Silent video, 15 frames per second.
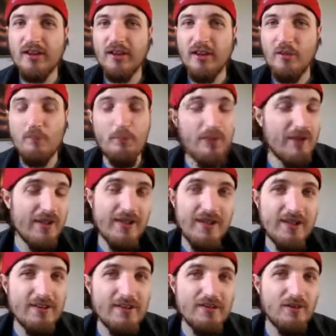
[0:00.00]
But they
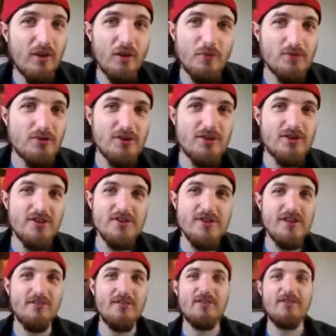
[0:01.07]
didn't option the series, so